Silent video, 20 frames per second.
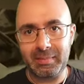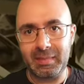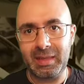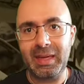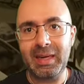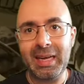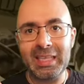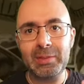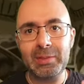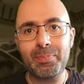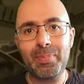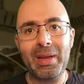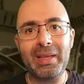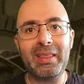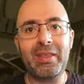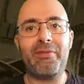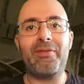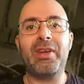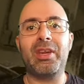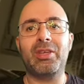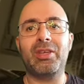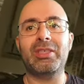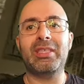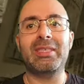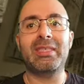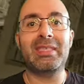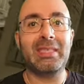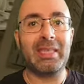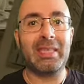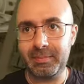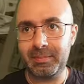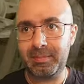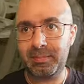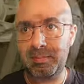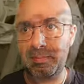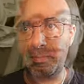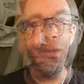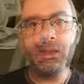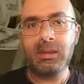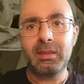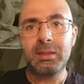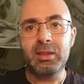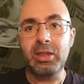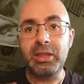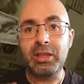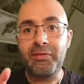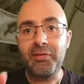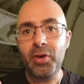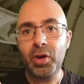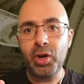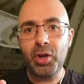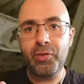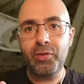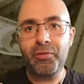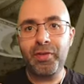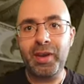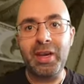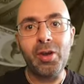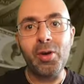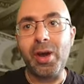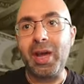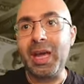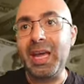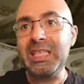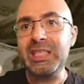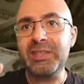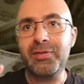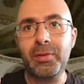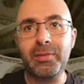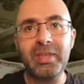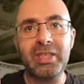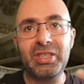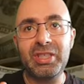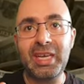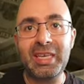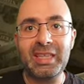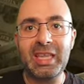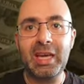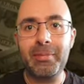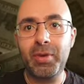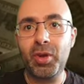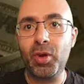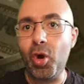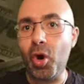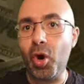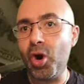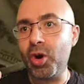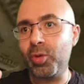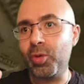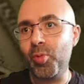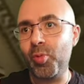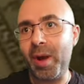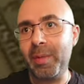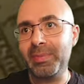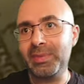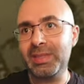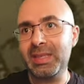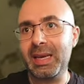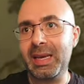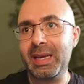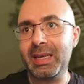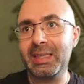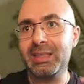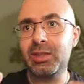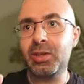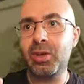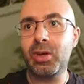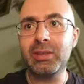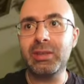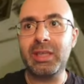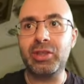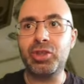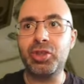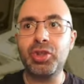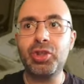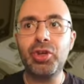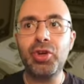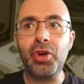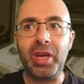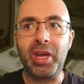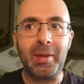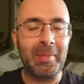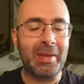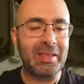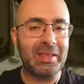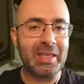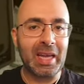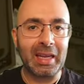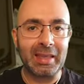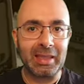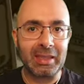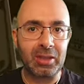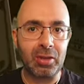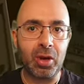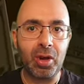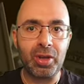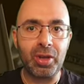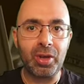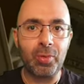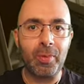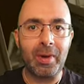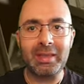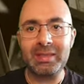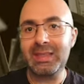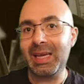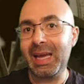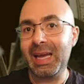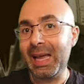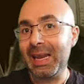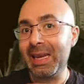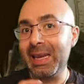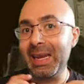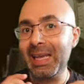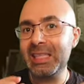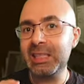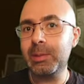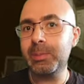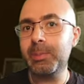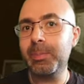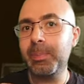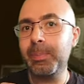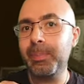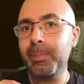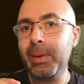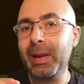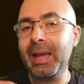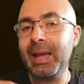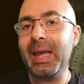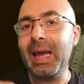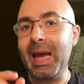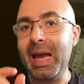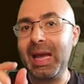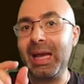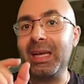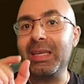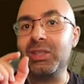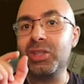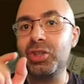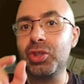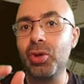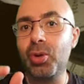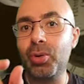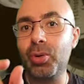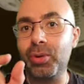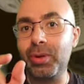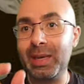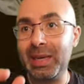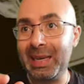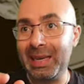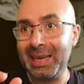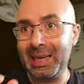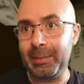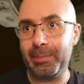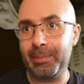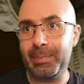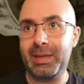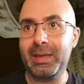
Let's play the videos and see. So the following video is from the JW.org website. It's called the Do Not Imitate These Loyal Ones. And let's play a short clip.